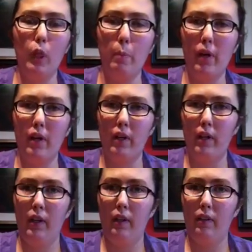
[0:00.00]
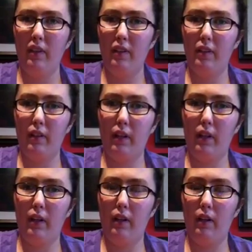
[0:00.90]
But
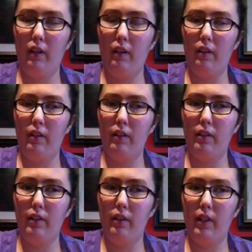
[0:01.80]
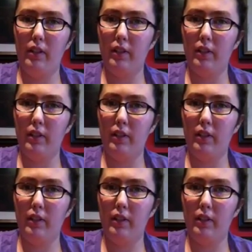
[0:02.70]
they